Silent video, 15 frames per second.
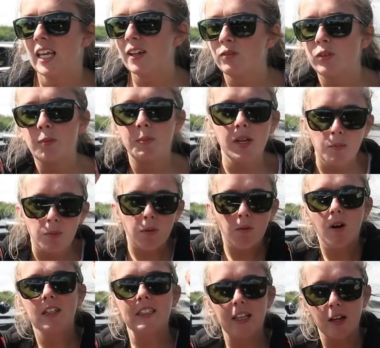Give the
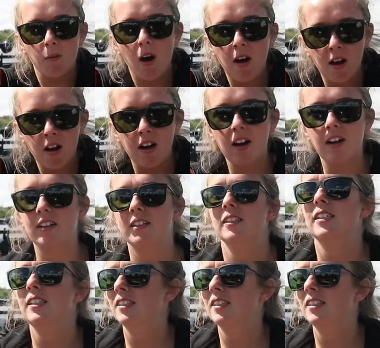people what they want.